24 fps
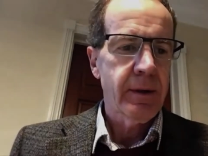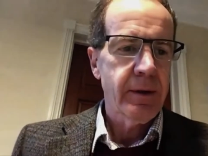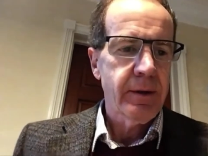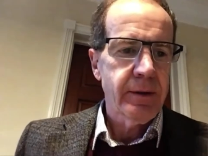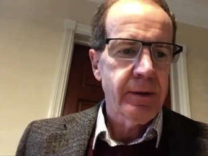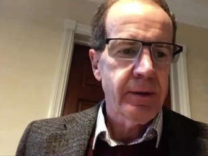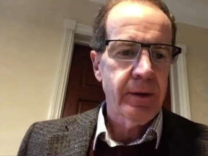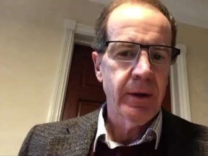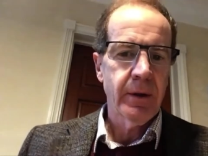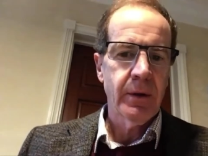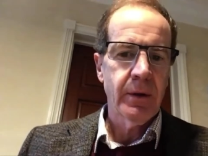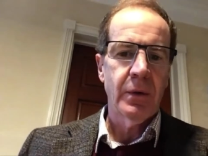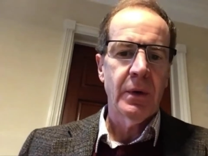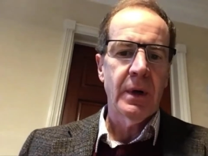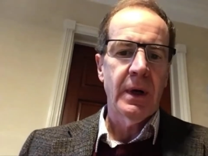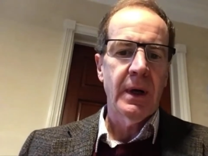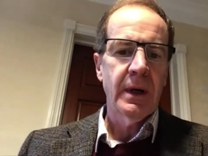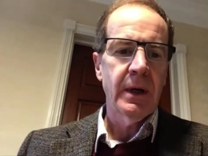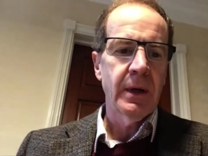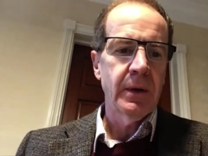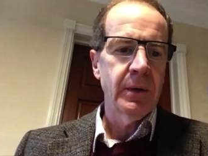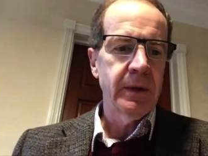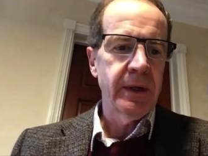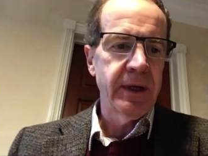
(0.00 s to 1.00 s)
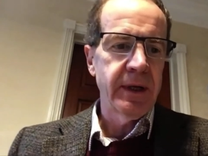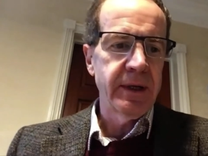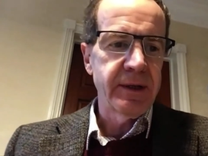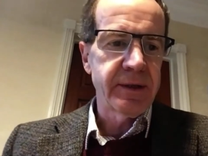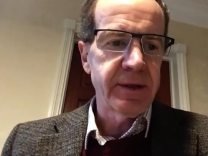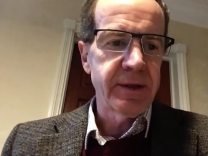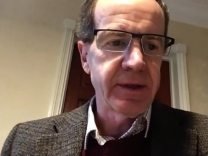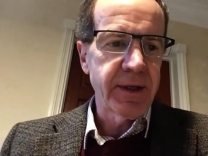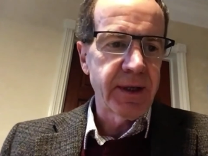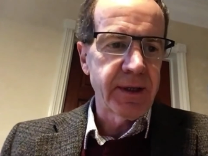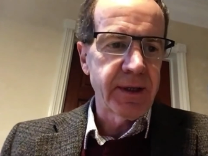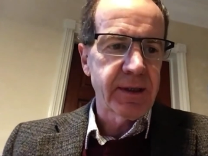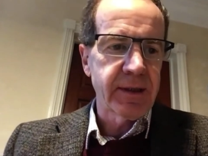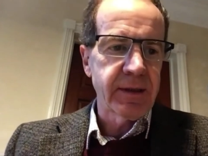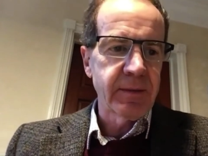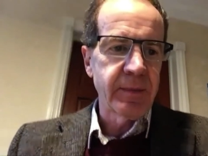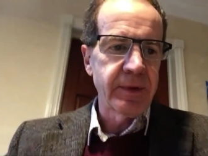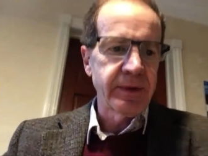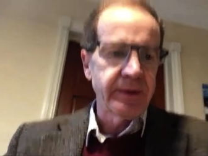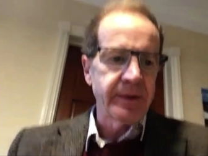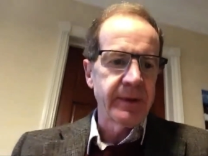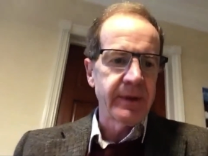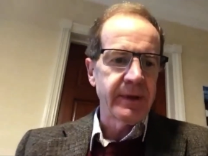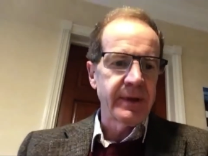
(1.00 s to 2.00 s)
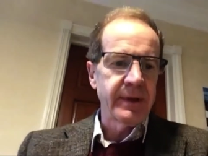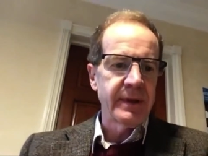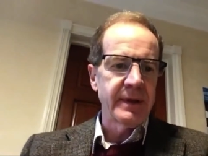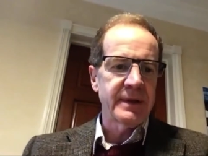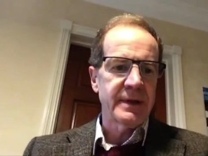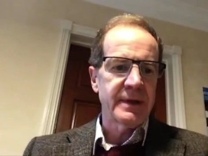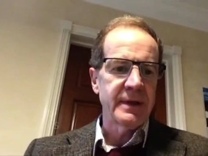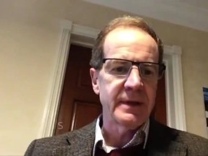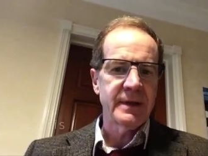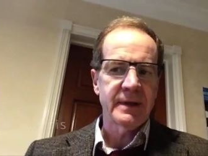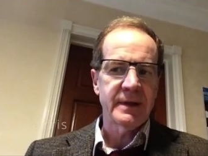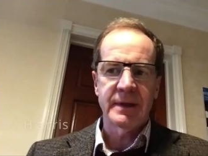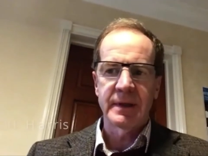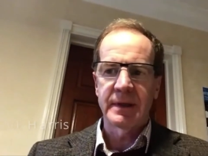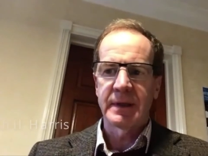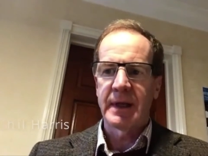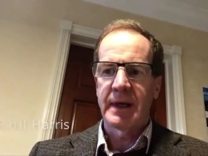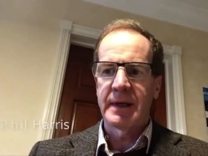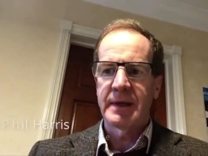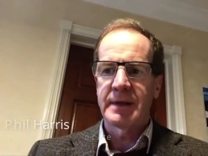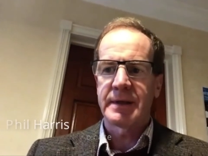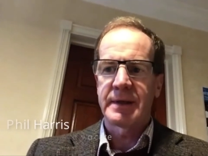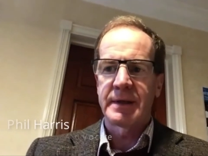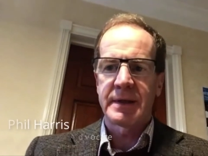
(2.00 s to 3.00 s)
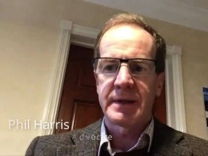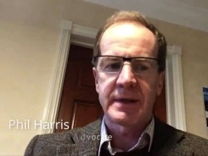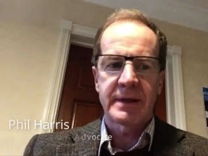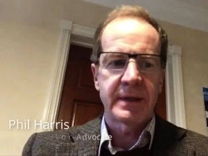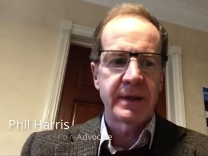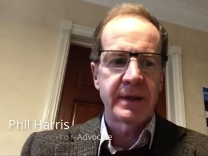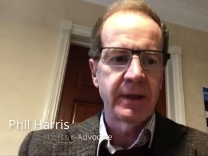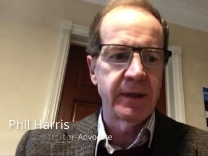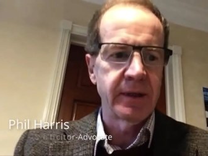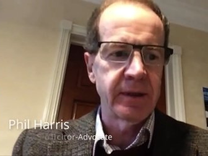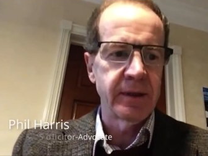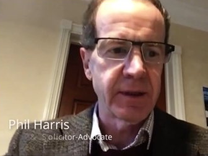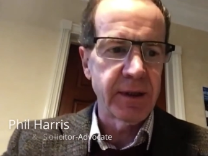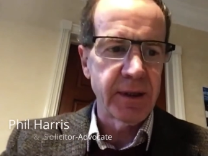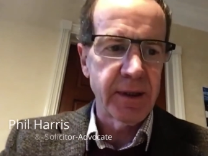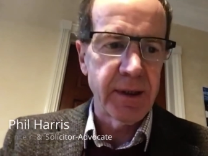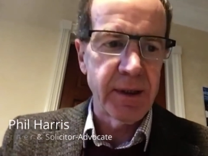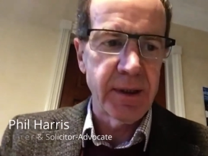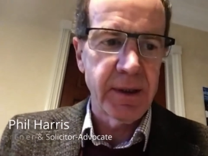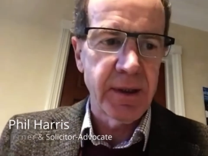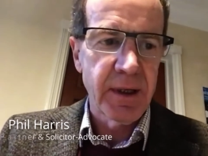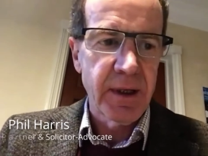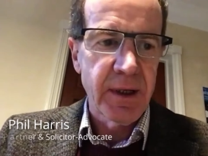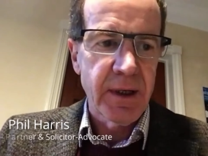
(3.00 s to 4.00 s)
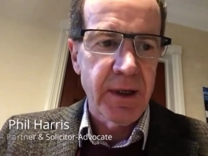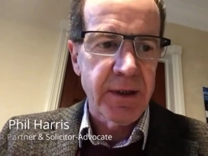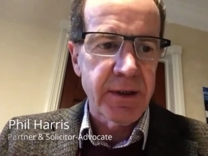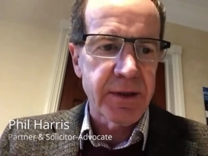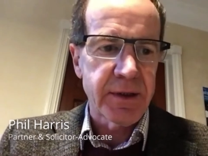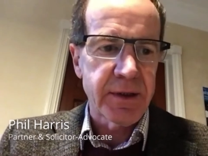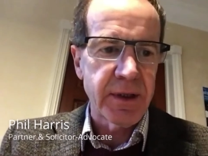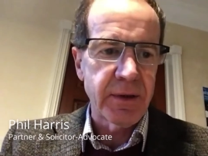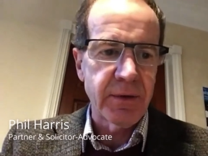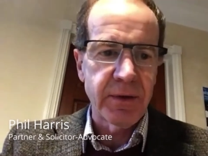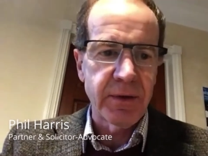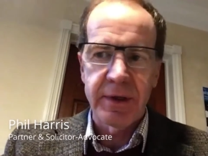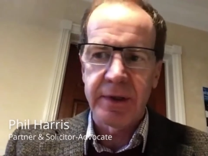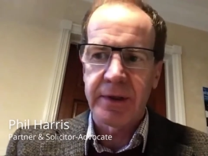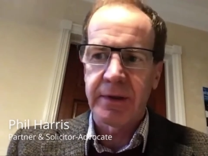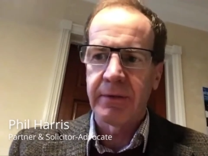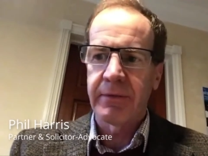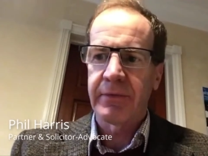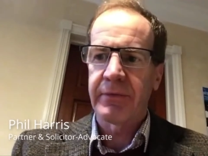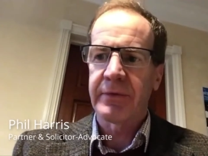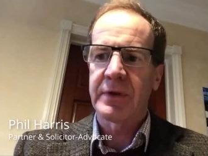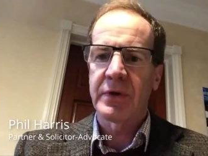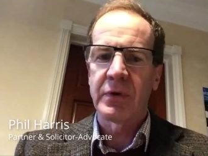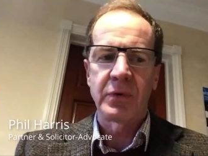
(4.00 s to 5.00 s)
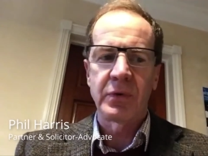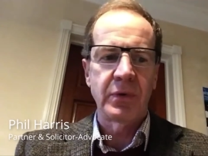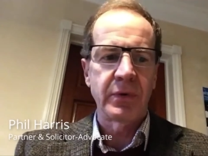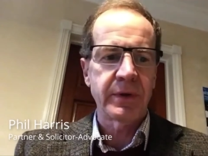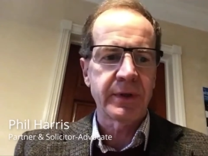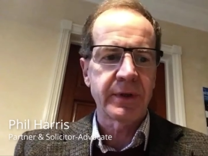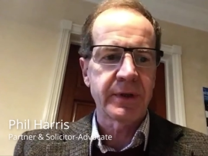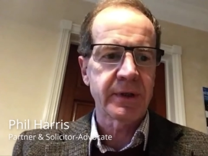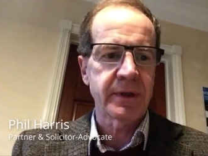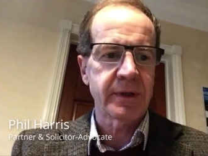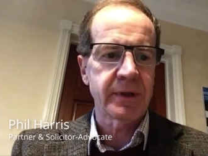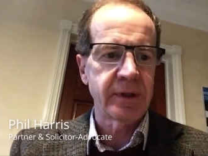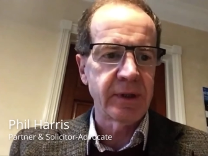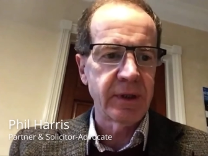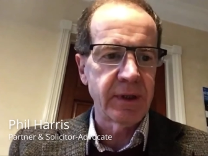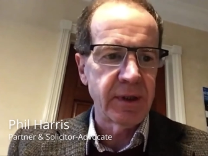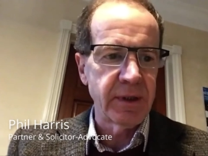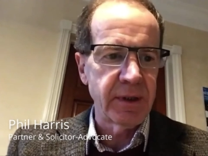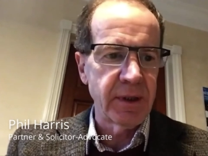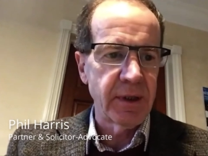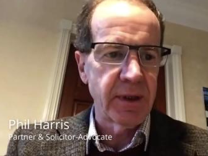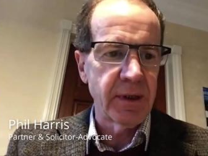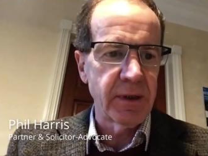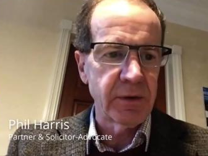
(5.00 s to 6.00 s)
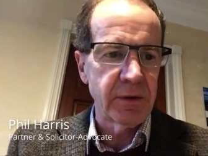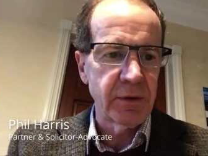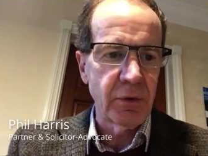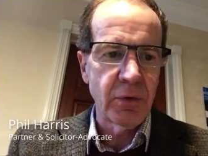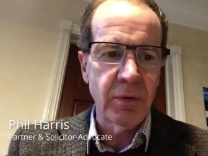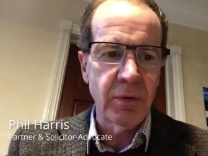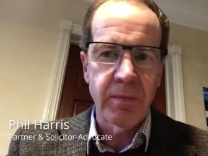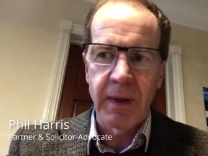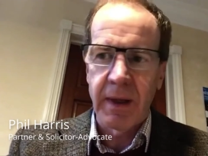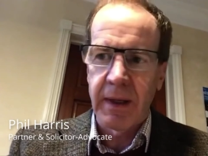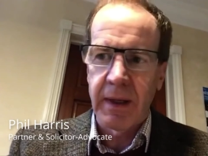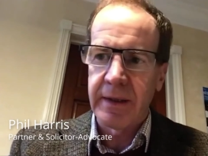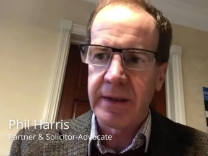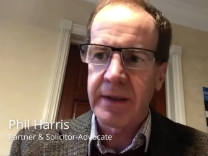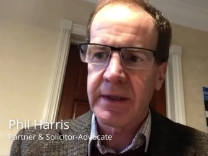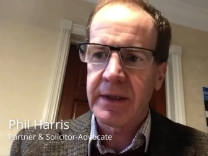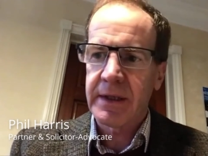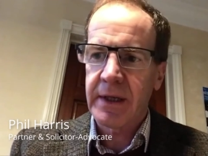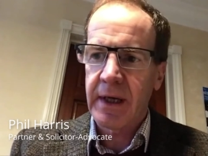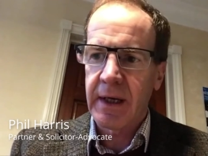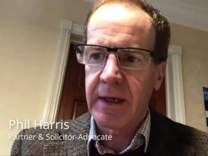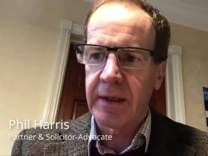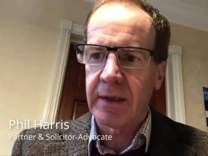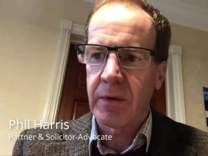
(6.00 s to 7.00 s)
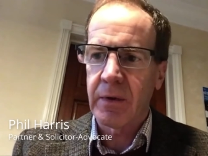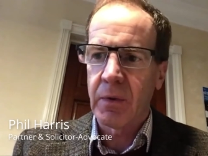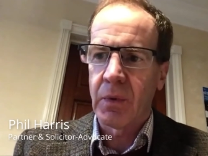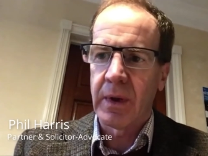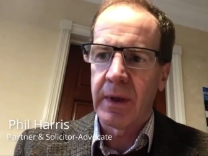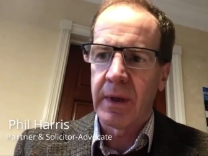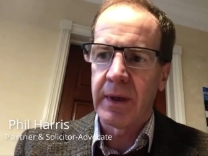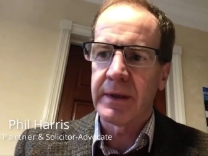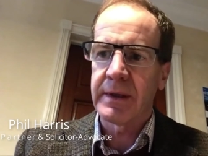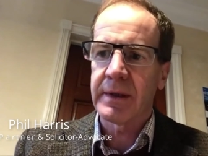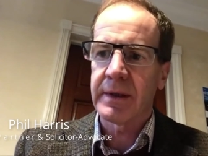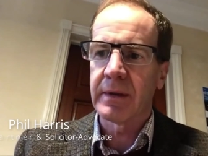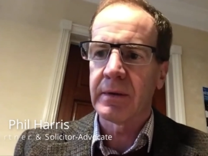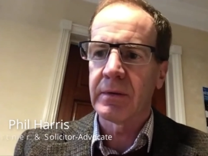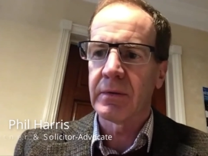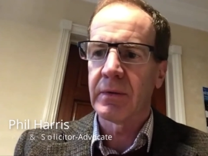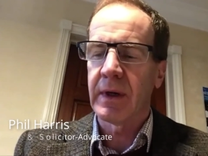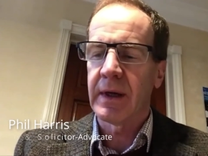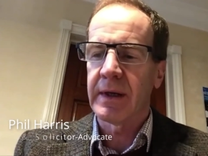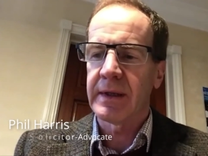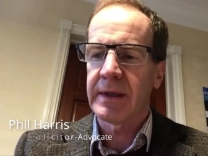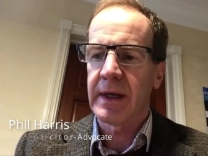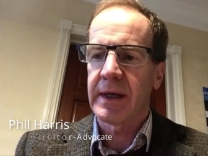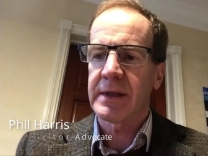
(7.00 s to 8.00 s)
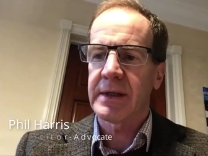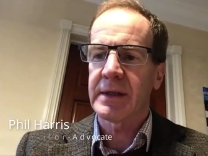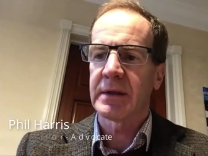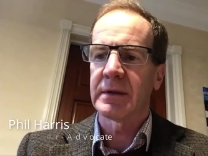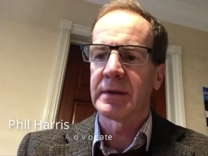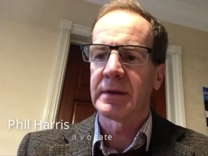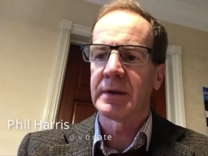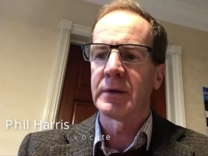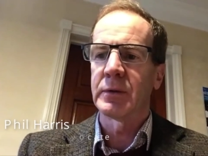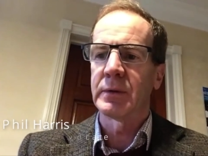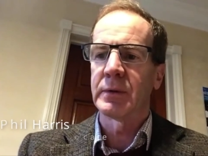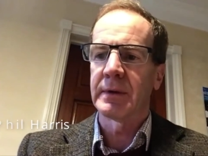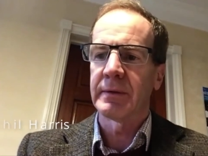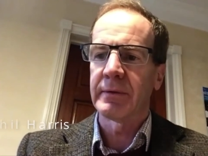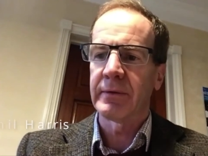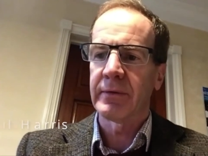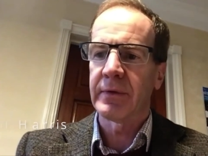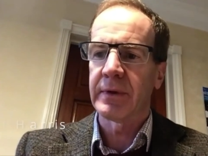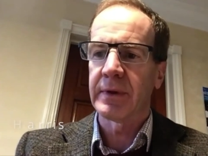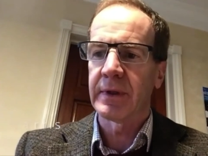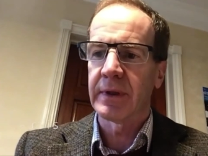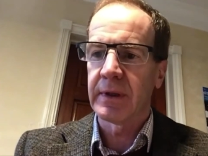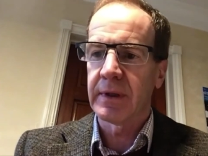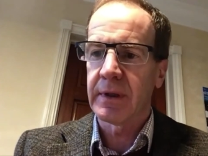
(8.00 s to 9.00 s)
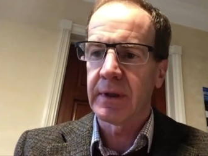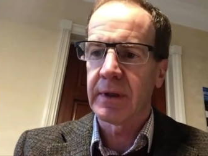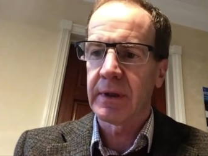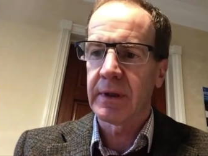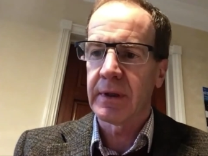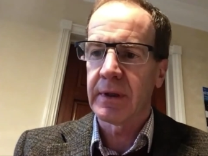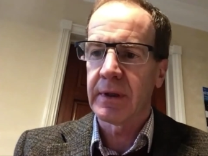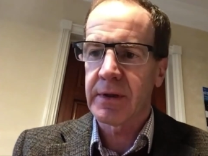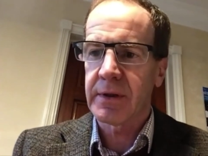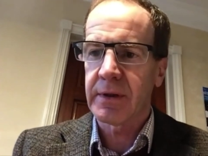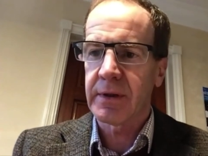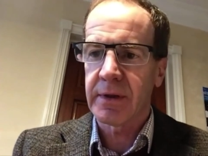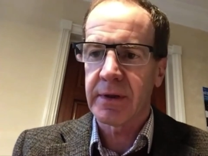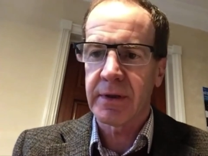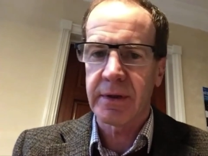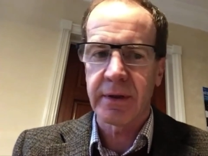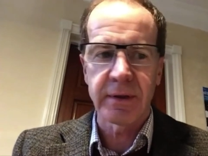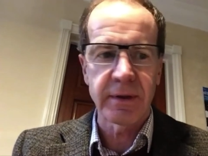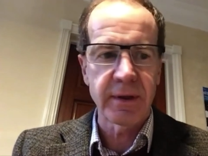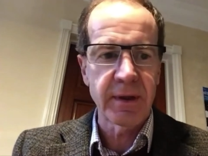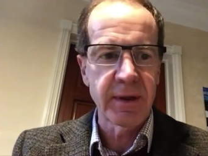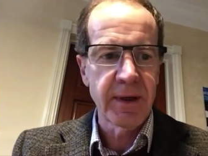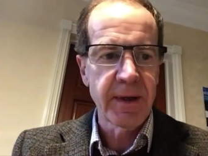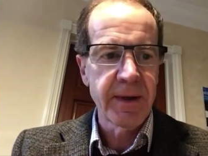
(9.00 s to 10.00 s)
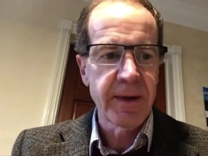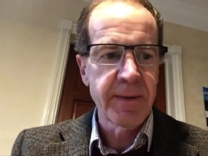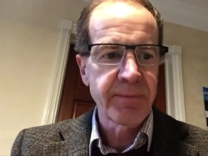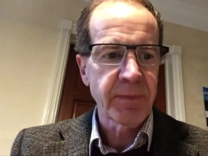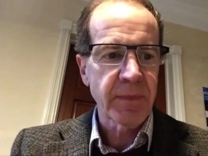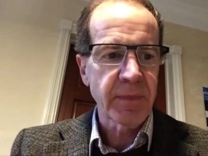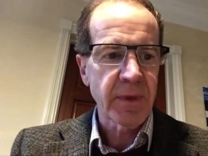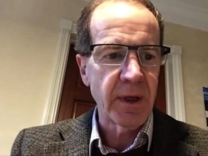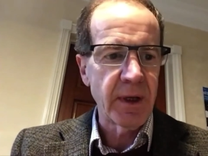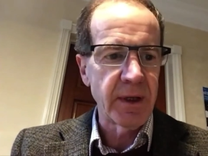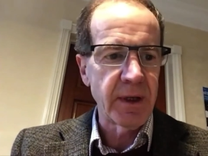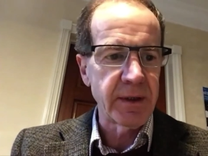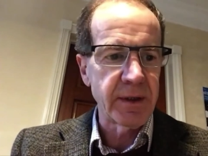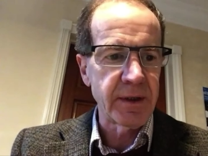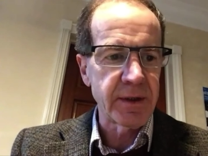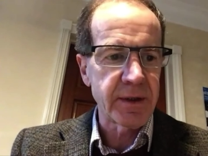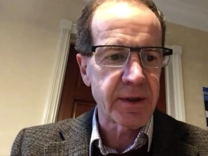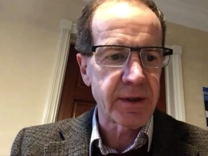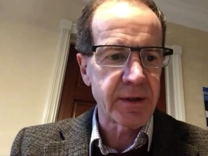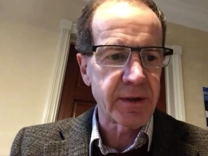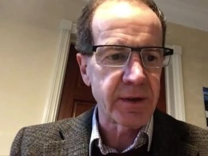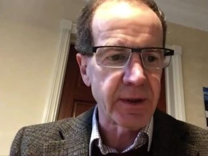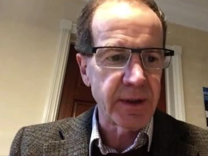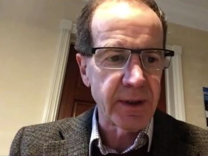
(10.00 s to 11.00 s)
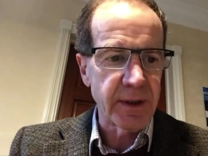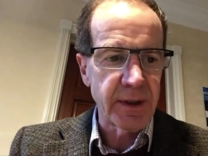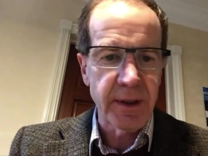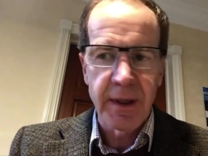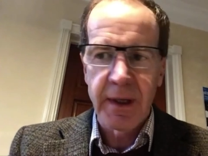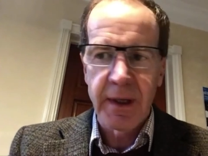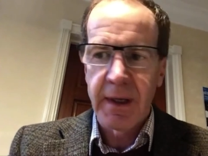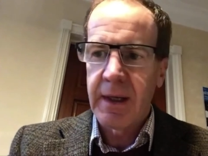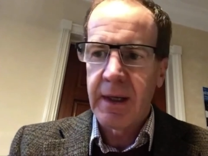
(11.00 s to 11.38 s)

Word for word: So, hello, ladies and gentlemen. This is the latest in the series of talks, the uh, Law Bites takeaways that Wright Hassall are doing for the construction industry.